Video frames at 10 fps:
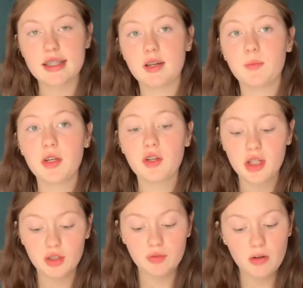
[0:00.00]
the
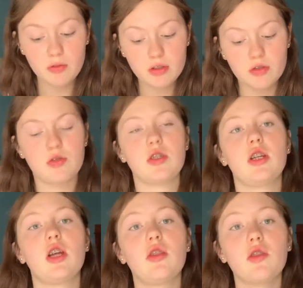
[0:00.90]
American Revolution
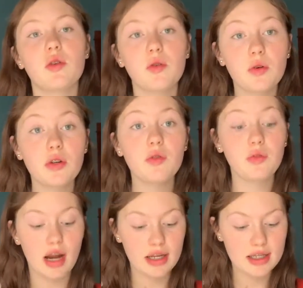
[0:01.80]
and the Gordon
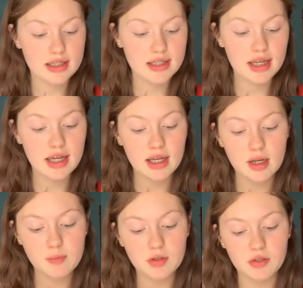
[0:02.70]
riots
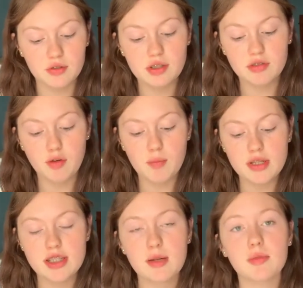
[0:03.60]
emerged from a
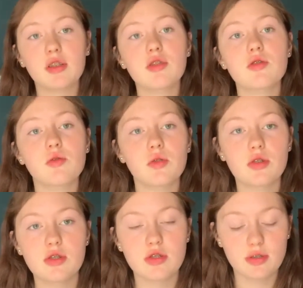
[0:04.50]
similar
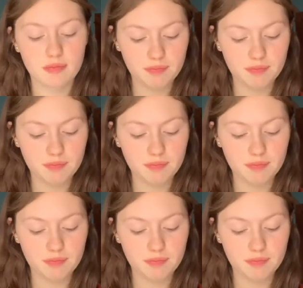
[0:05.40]
source.